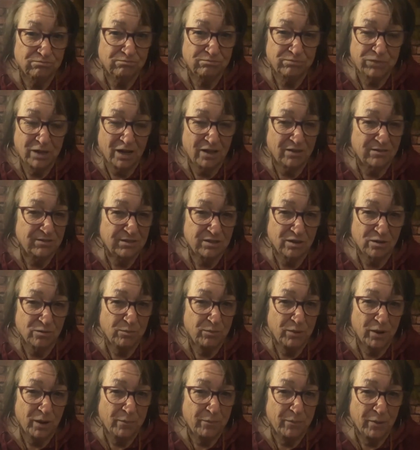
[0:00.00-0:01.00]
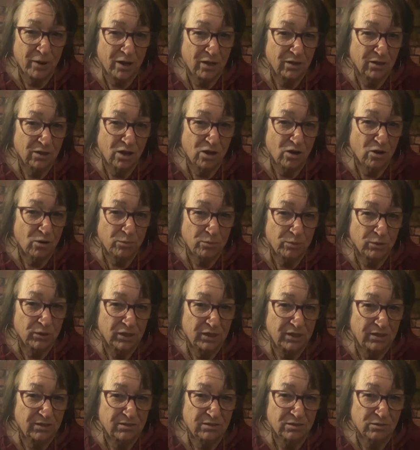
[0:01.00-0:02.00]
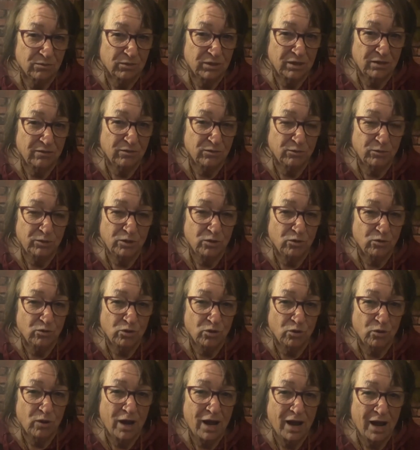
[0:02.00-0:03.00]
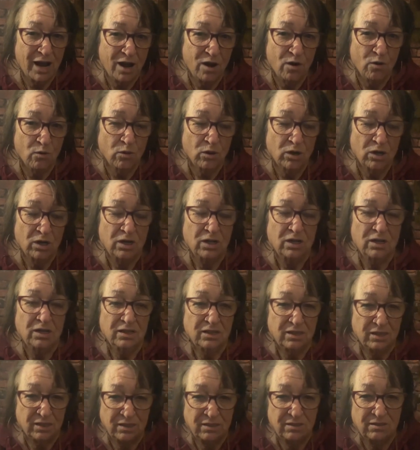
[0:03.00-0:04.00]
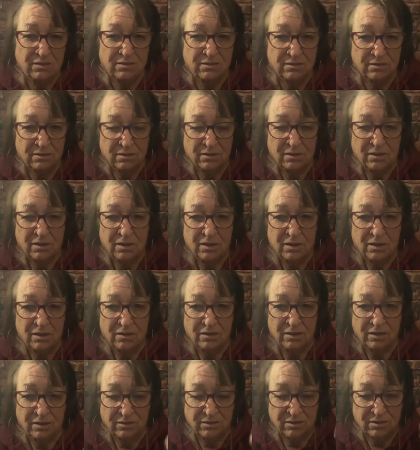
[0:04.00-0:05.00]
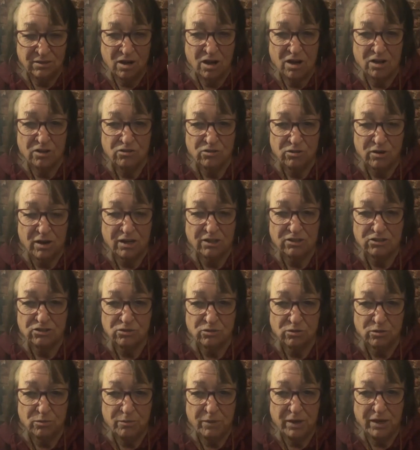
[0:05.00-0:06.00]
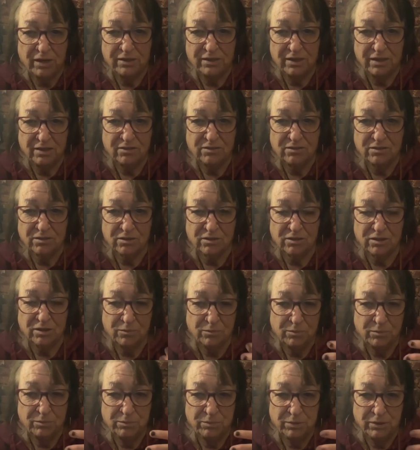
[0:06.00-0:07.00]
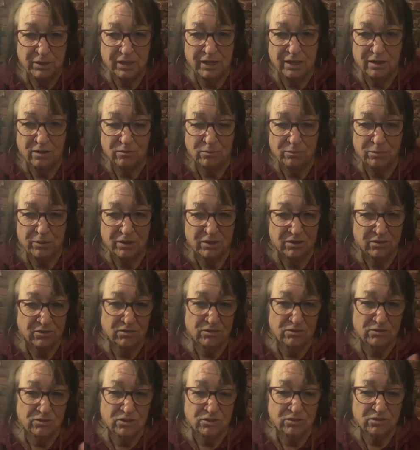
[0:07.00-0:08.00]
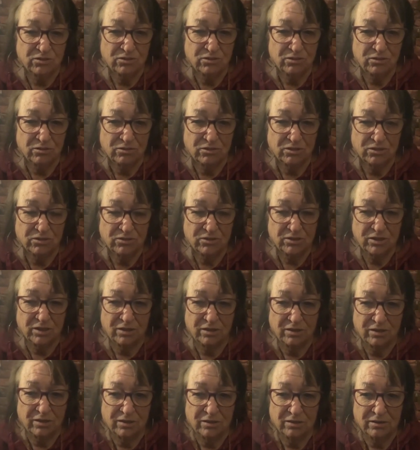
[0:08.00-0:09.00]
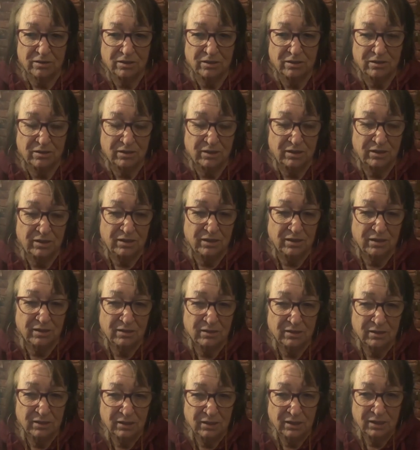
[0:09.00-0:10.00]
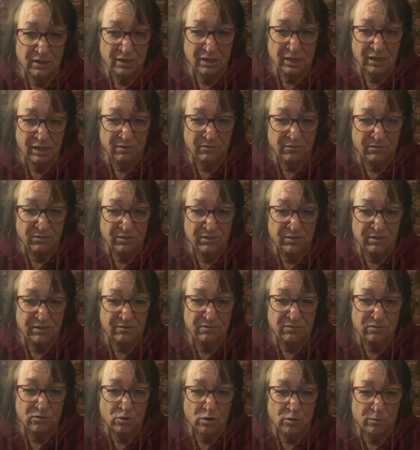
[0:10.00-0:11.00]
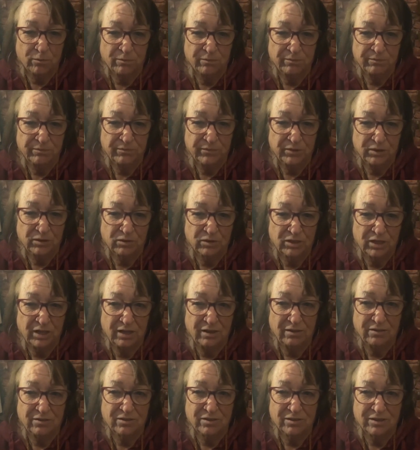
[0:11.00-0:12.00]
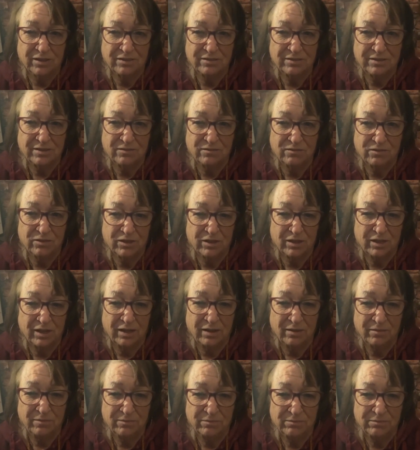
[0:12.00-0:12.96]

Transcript: passed out by bylaw or police or whatever. We don't know how these these contractual mandates are going to play out because they're just they're just in the in the uh, infancy form. Okay, so that's it for the day.